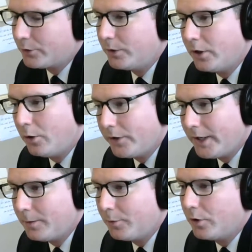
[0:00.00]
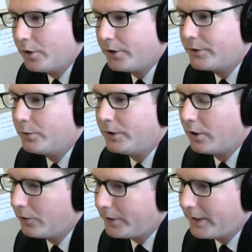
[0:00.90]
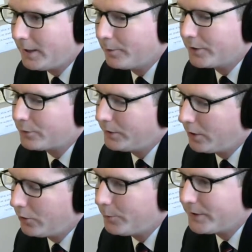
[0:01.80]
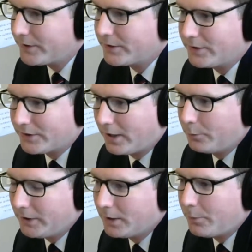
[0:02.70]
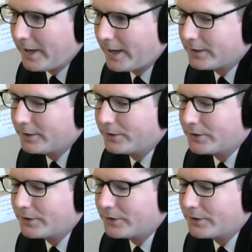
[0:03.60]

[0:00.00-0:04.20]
We know the neighborhoods. We know the neighbors. We know the businesses that will be impacted.